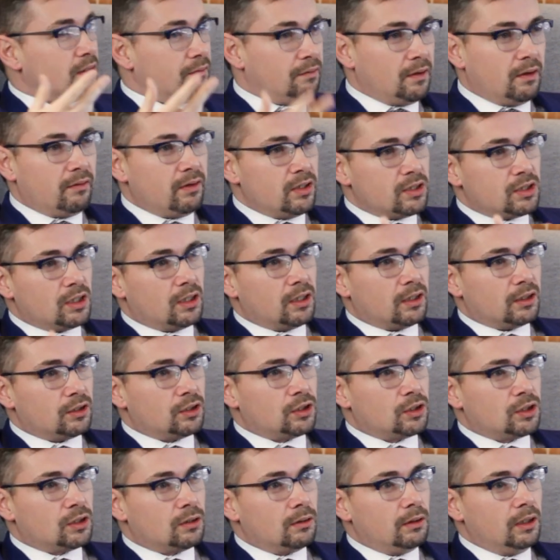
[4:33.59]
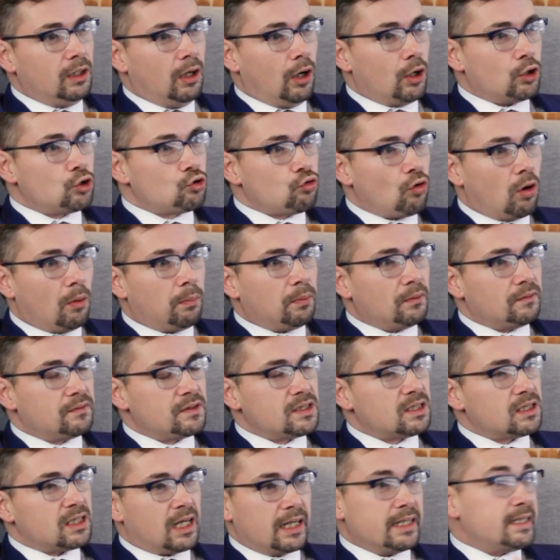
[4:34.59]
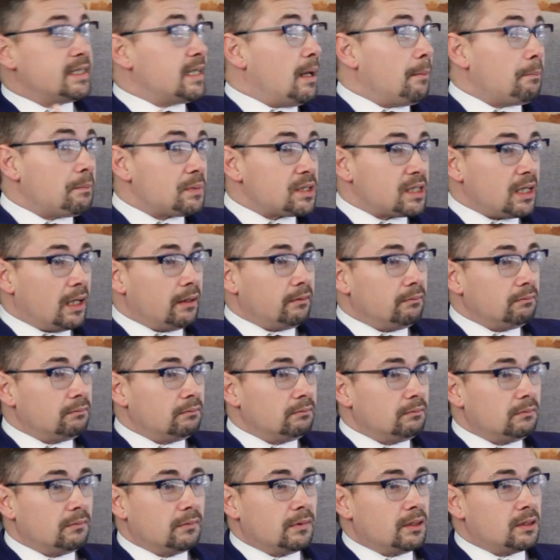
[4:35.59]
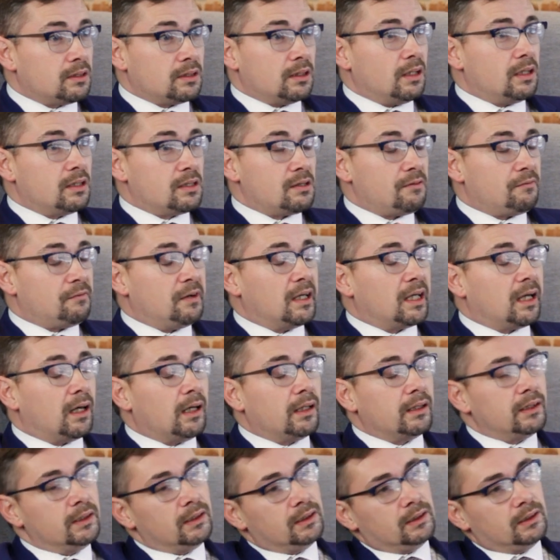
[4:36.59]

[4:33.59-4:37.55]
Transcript: If there isn't a drop of say 10% as a figure,